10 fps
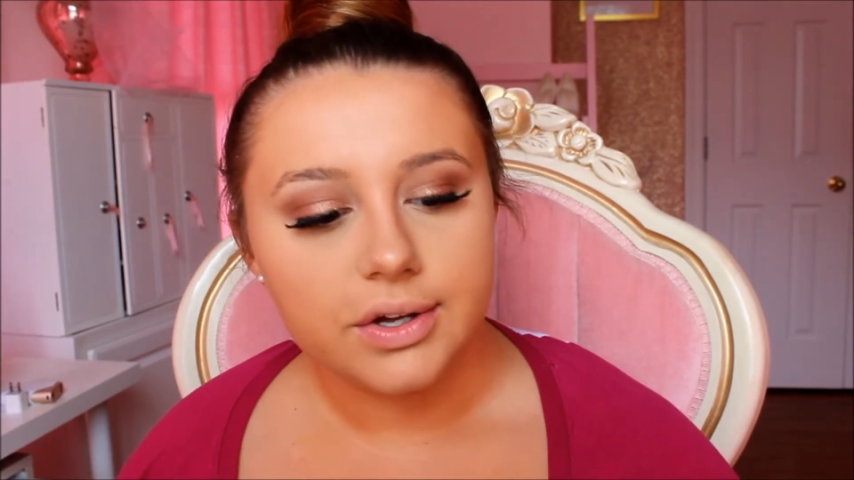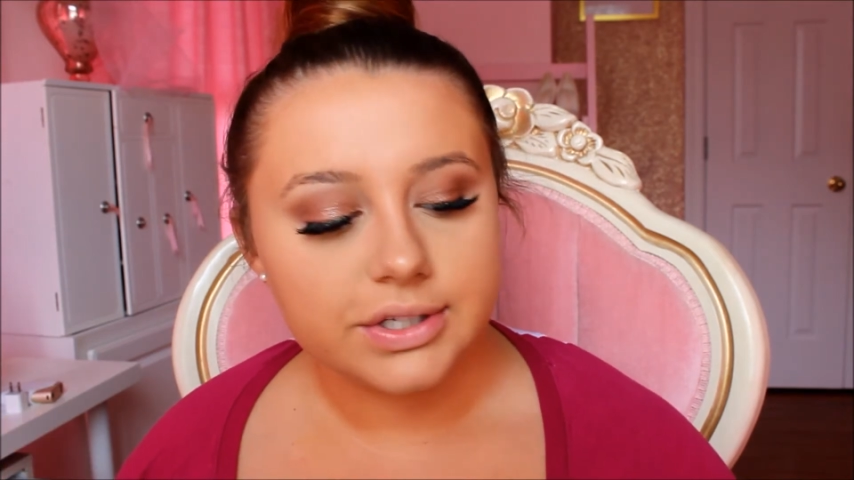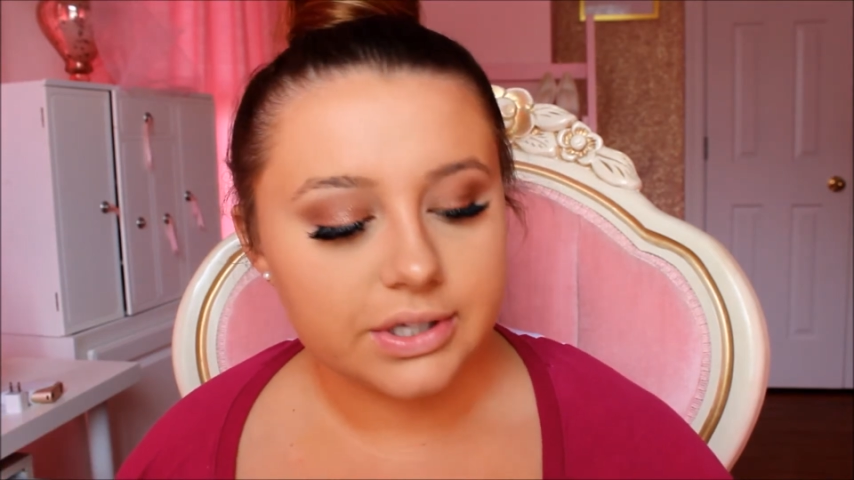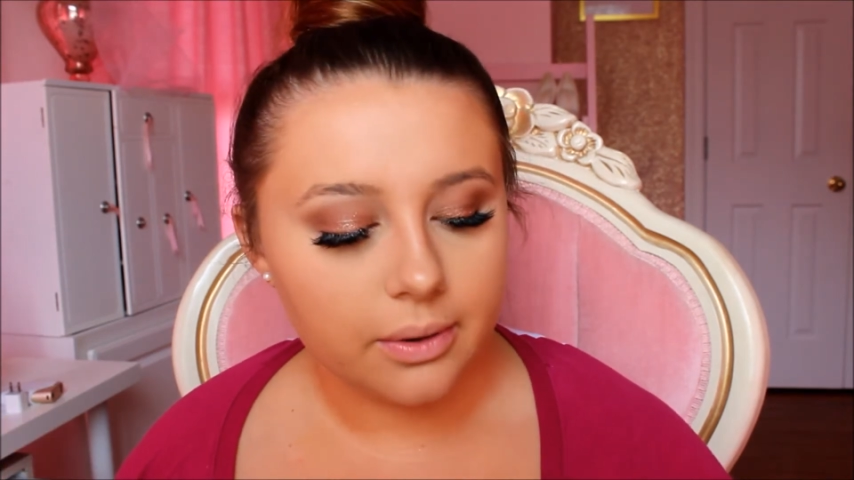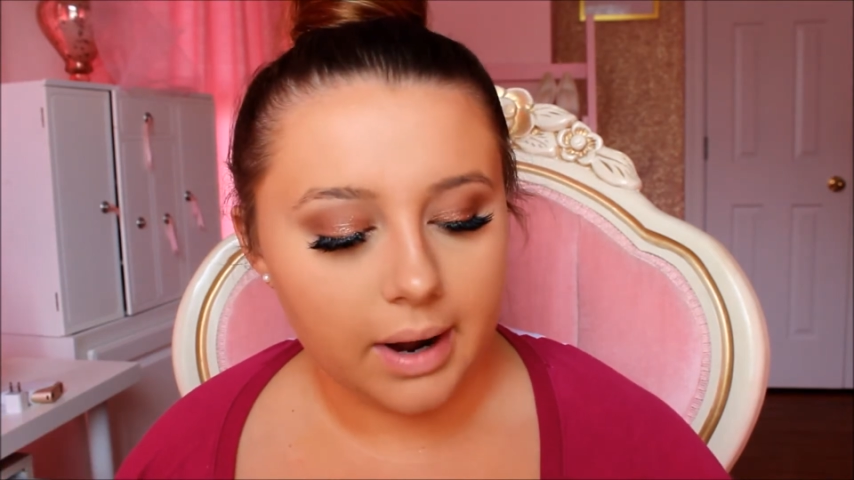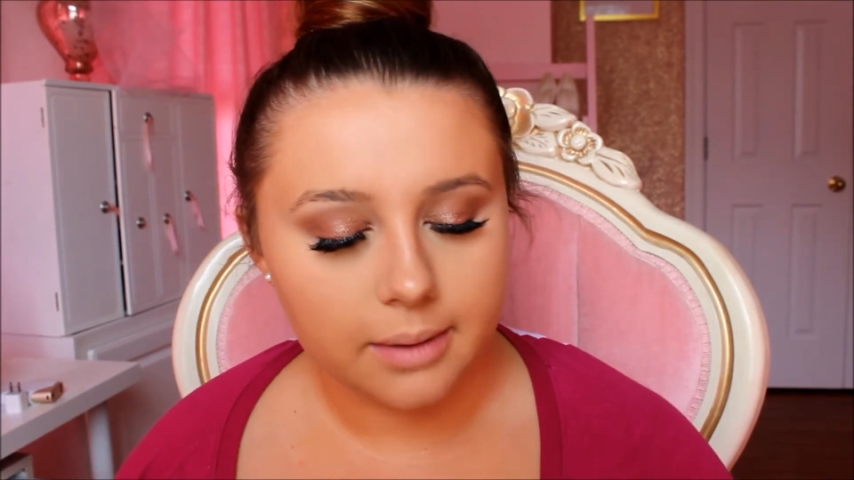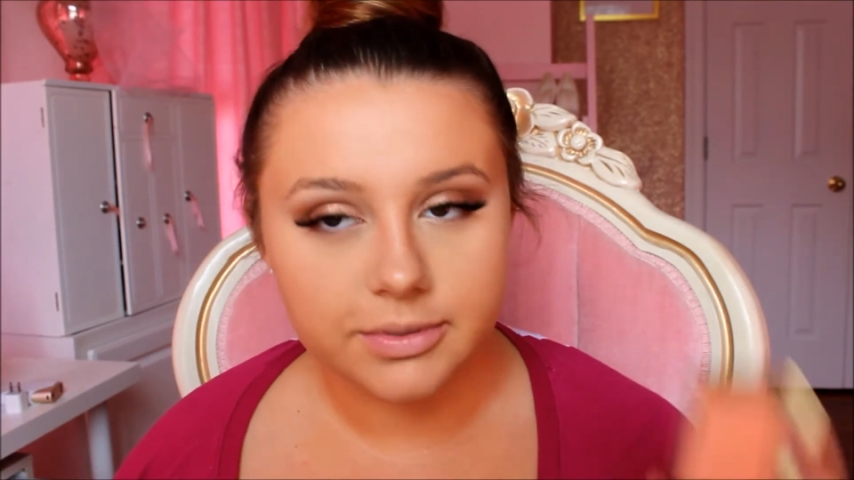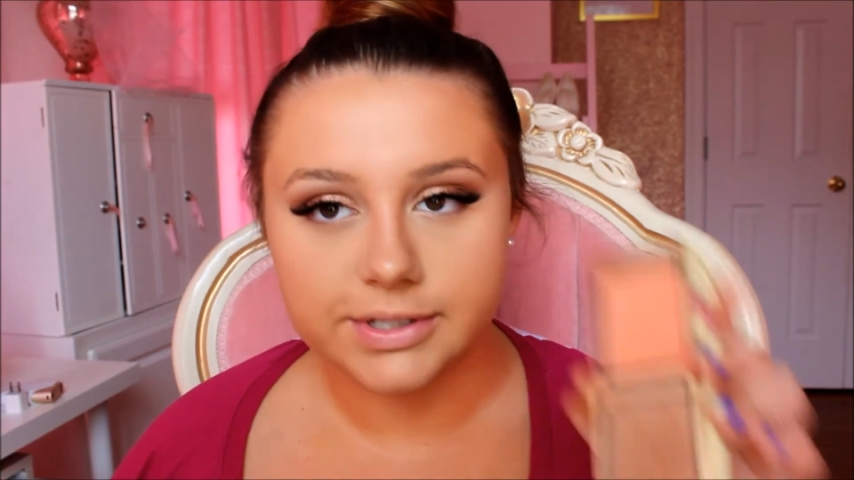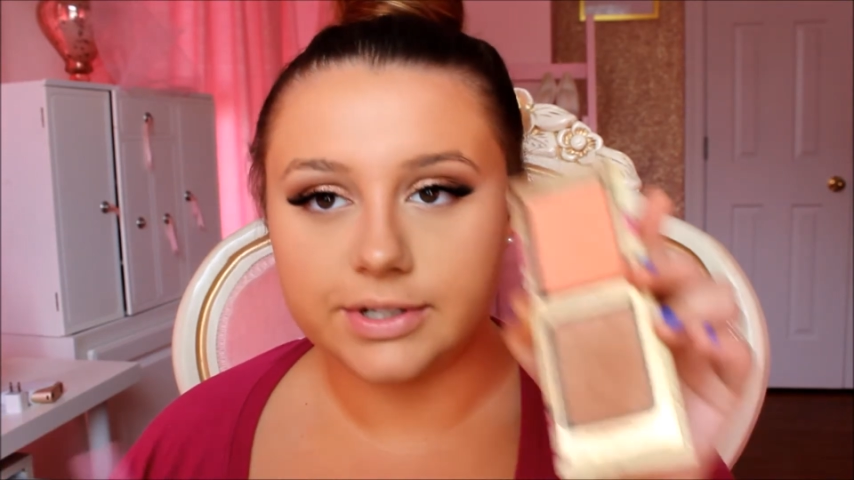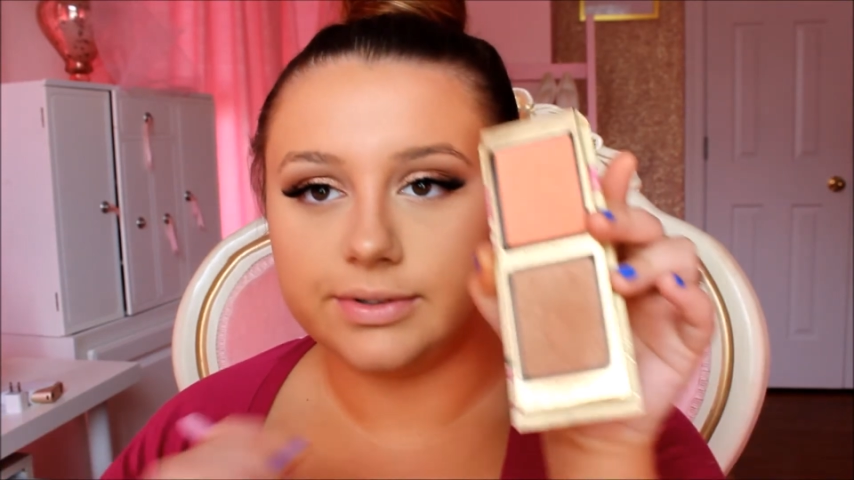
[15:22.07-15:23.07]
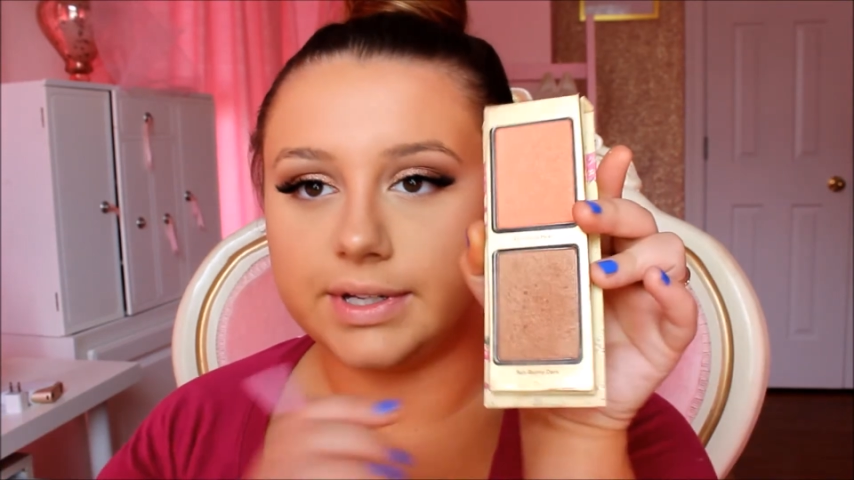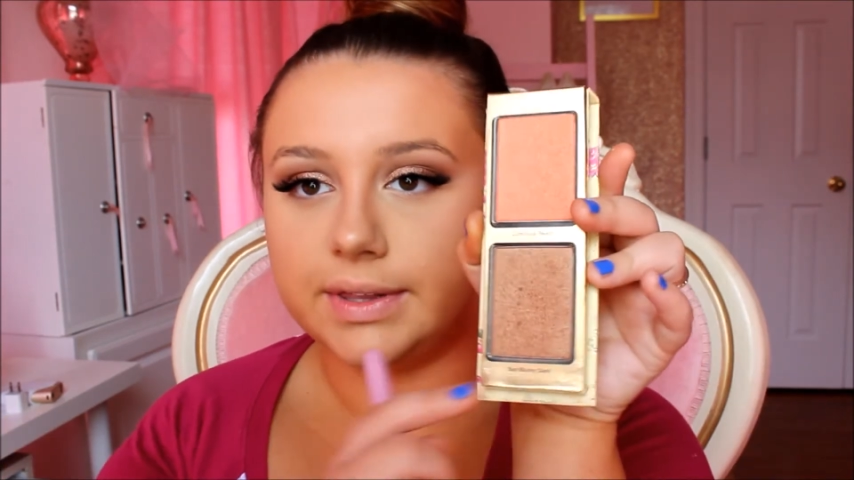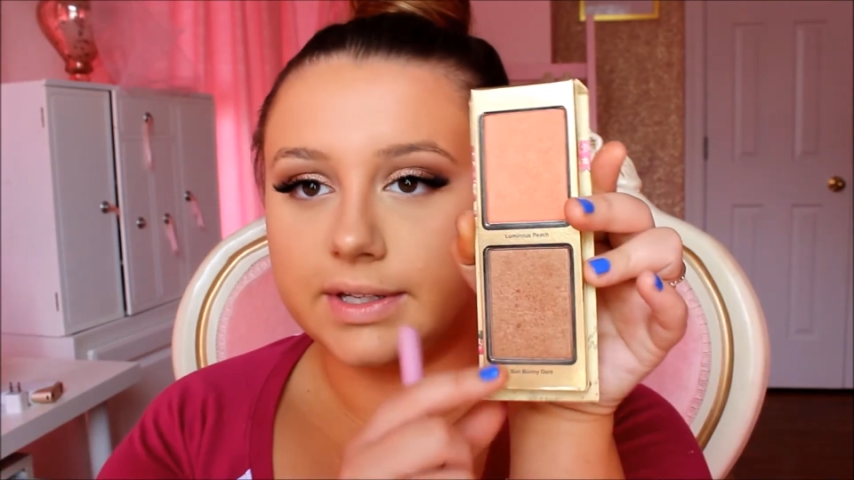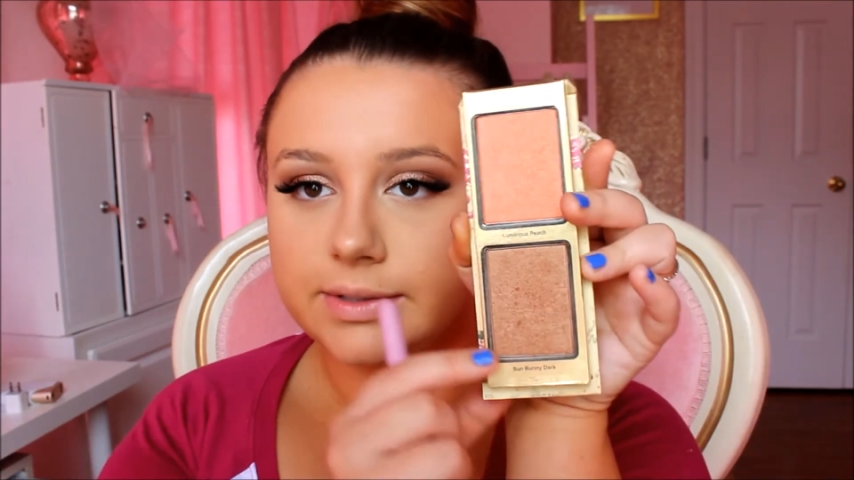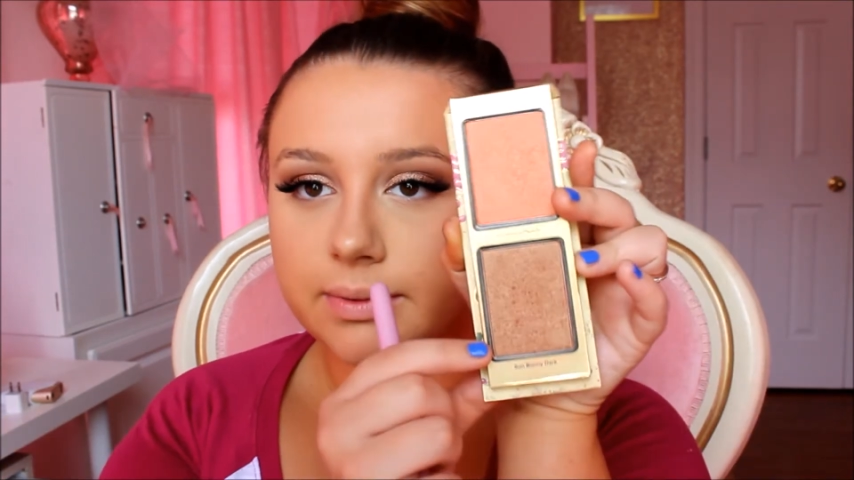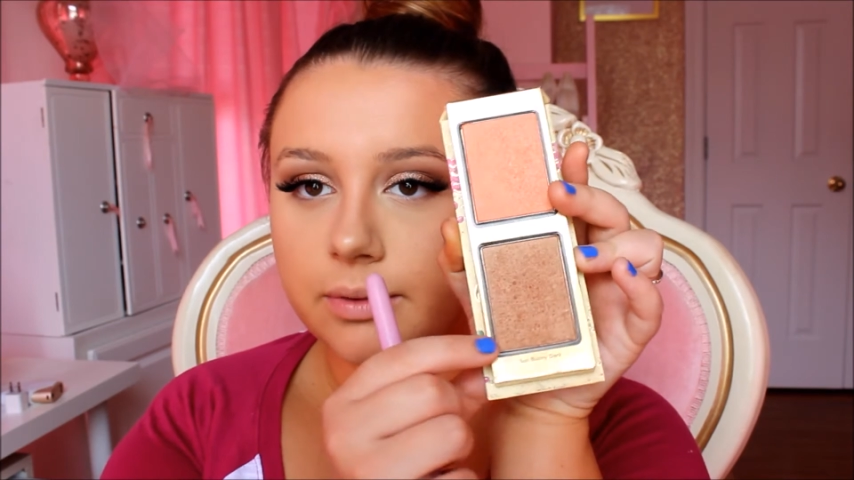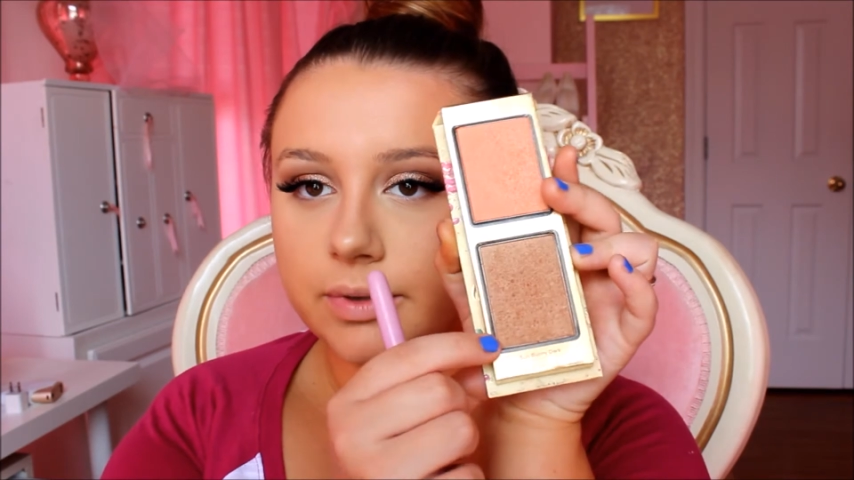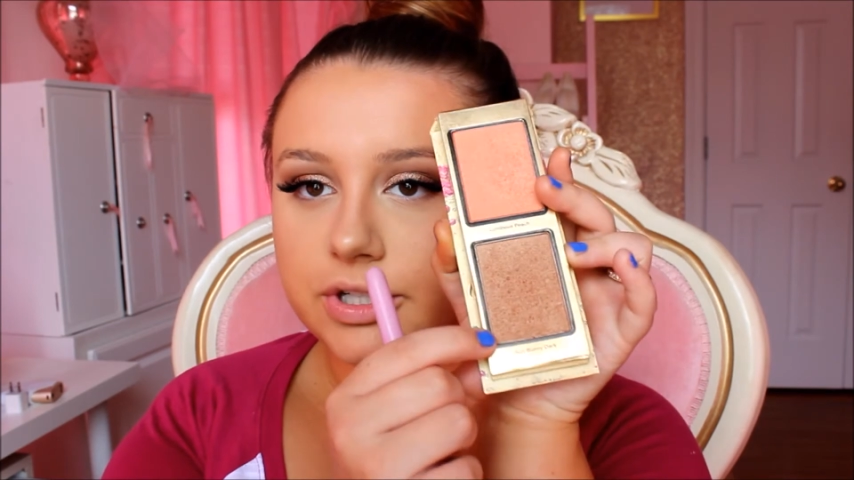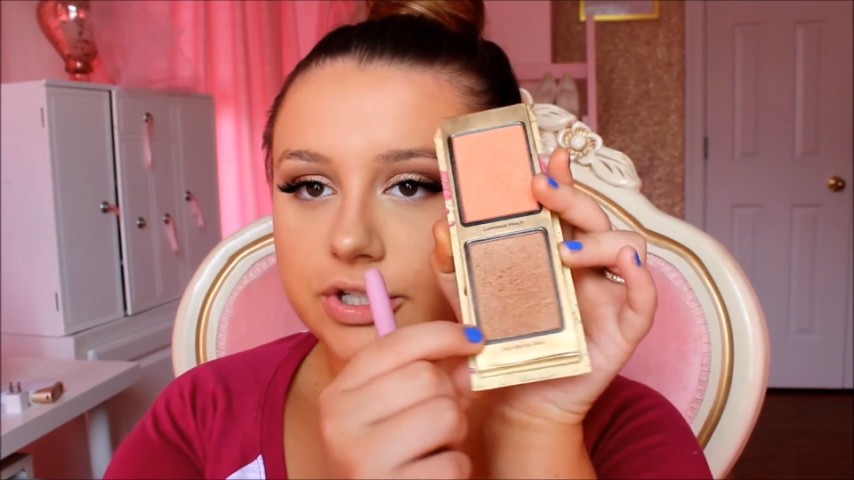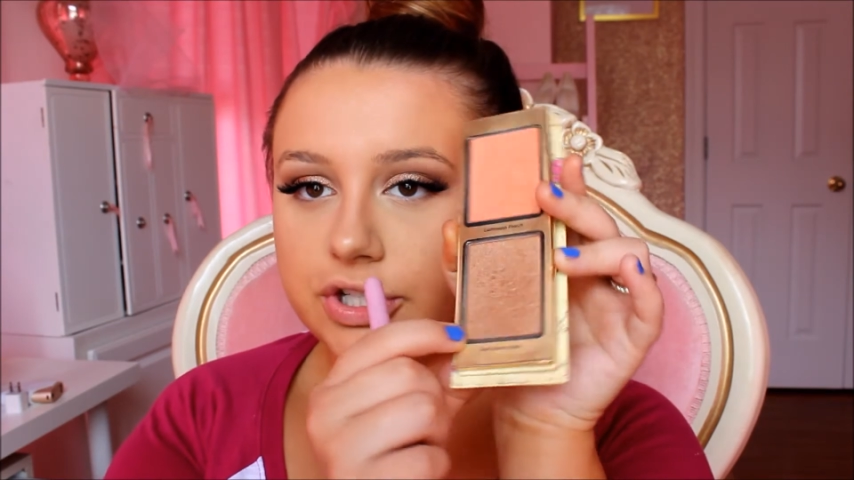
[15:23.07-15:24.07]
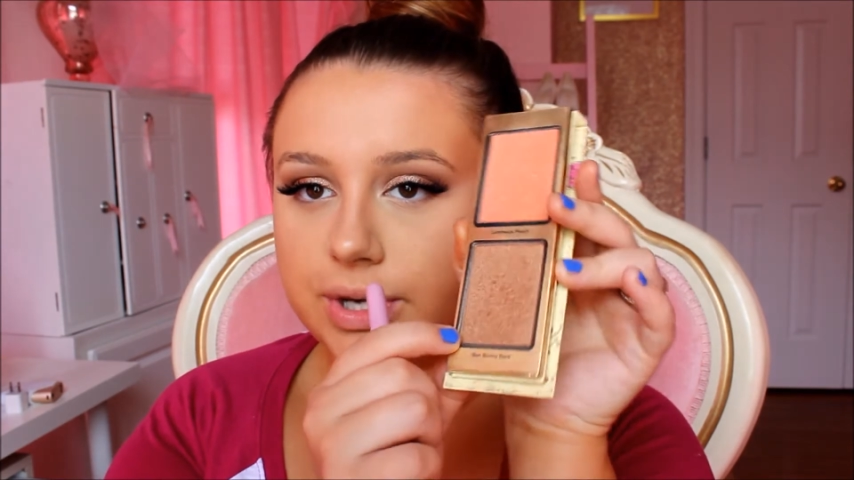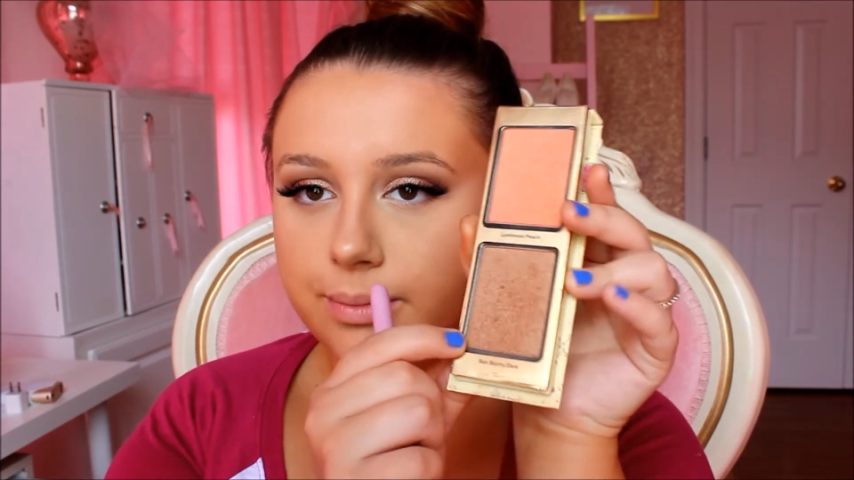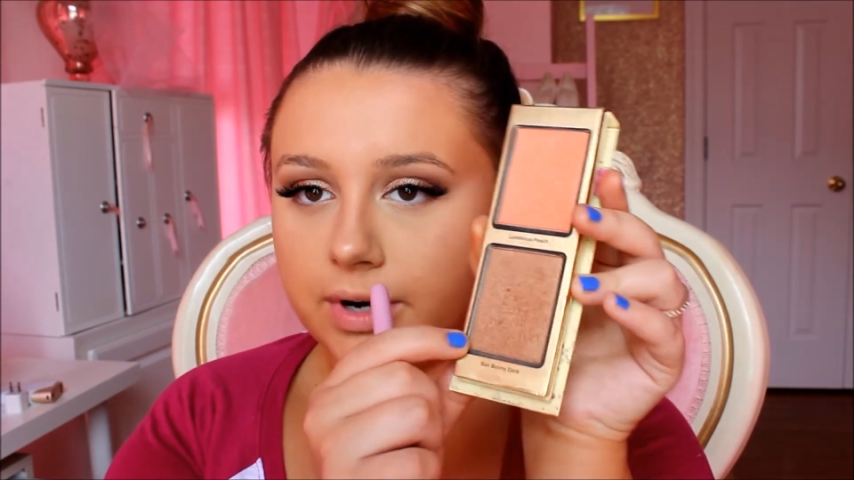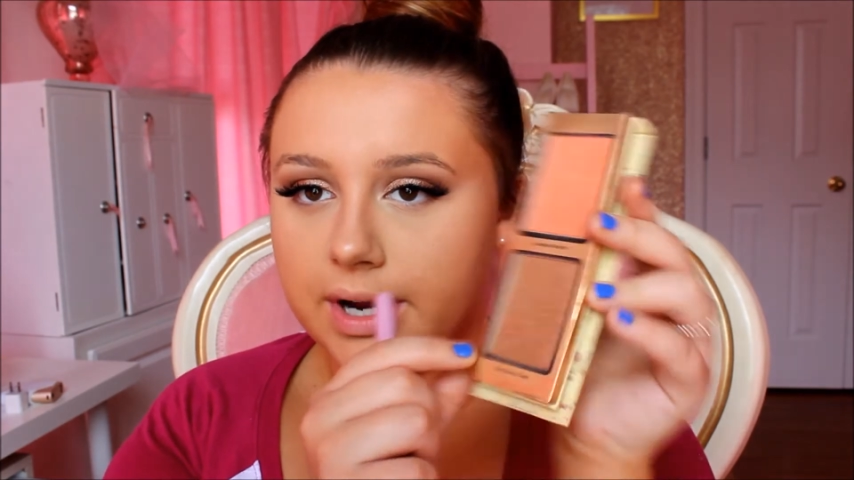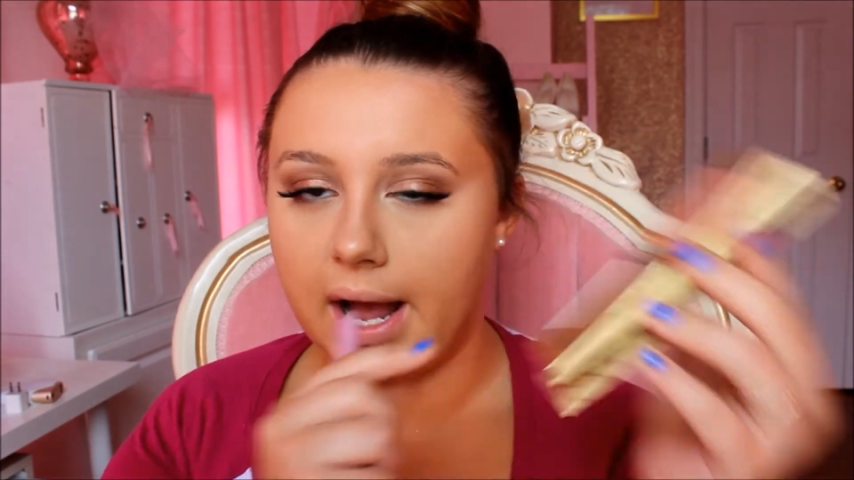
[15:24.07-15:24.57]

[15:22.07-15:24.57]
so I'm just using this one, which is shimmery.